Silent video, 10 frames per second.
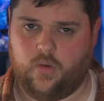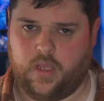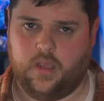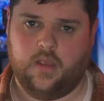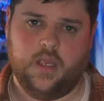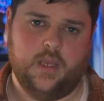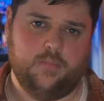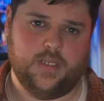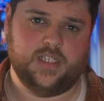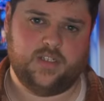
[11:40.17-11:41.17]
him out, okay?
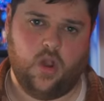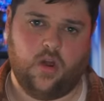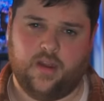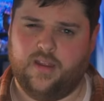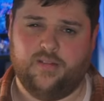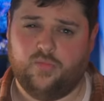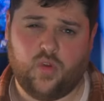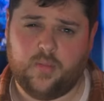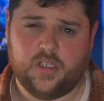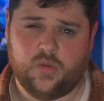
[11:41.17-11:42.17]
But he's gone.
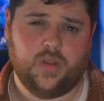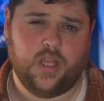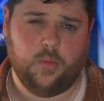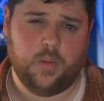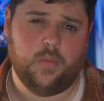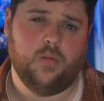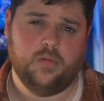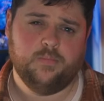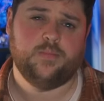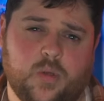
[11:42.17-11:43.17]
Gremlins don't kill
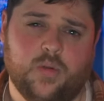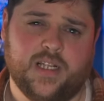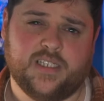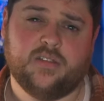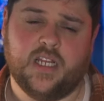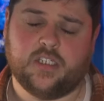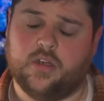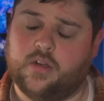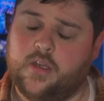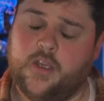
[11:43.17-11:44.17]
people, so that's
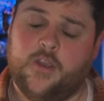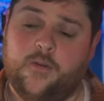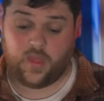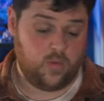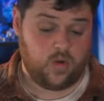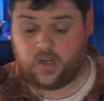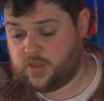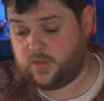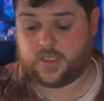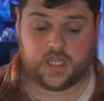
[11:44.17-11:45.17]
good. They're
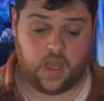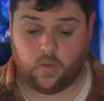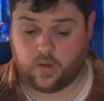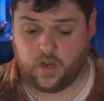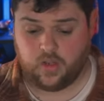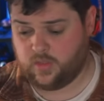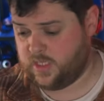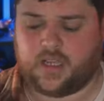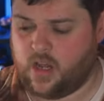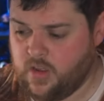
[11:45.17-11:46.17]
running through the town.
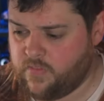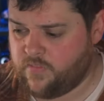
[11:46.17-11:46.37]
There's like a